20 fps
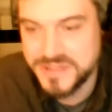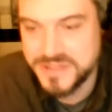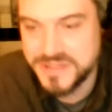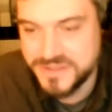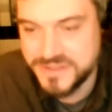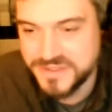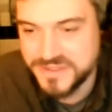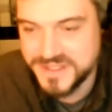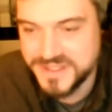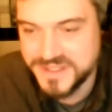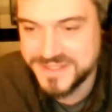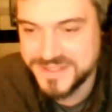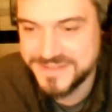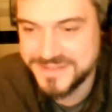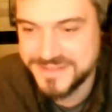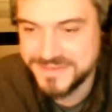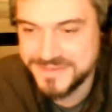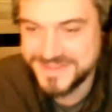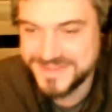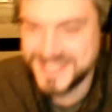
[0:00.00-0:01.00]

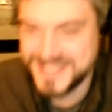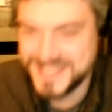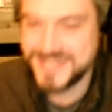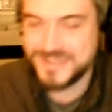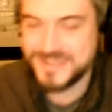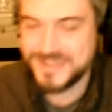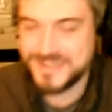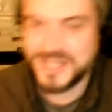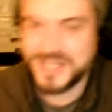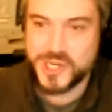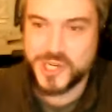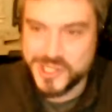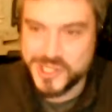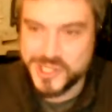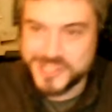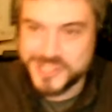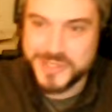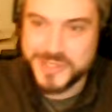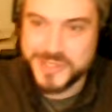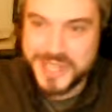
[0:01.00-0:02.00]
if it
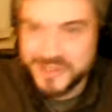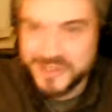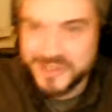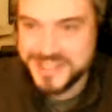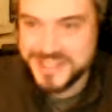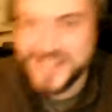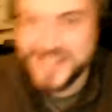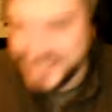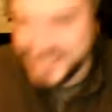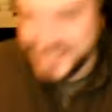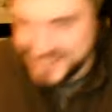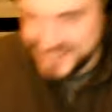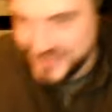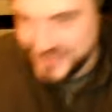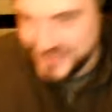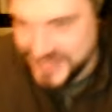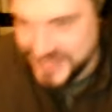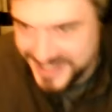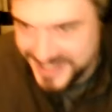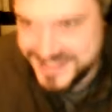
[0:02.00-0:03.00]
occurs to you later tonight and
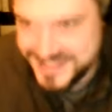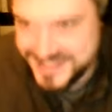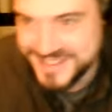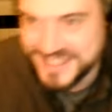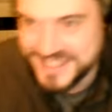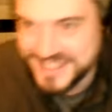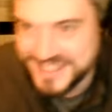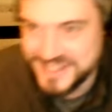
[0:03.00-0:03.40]
you want to send it